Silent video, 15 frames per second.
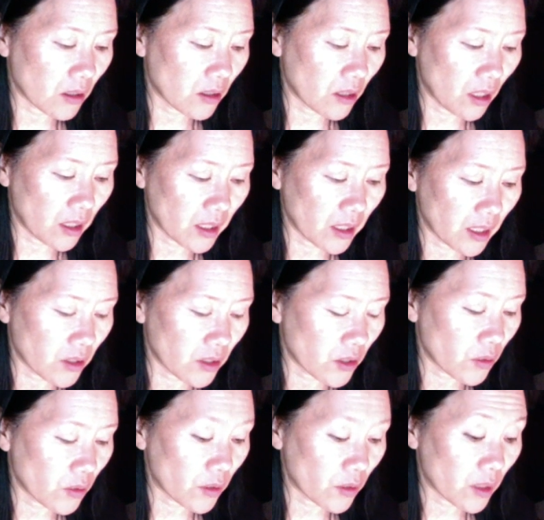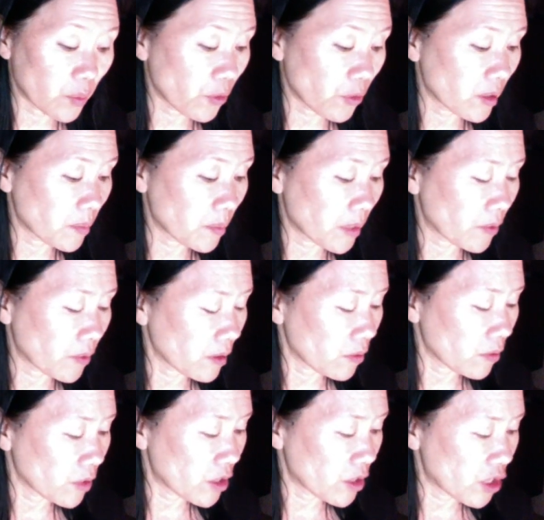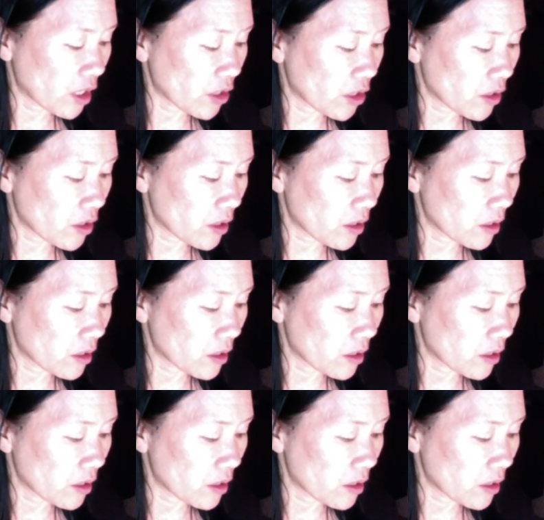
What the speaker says: not get too disappointed by rejection.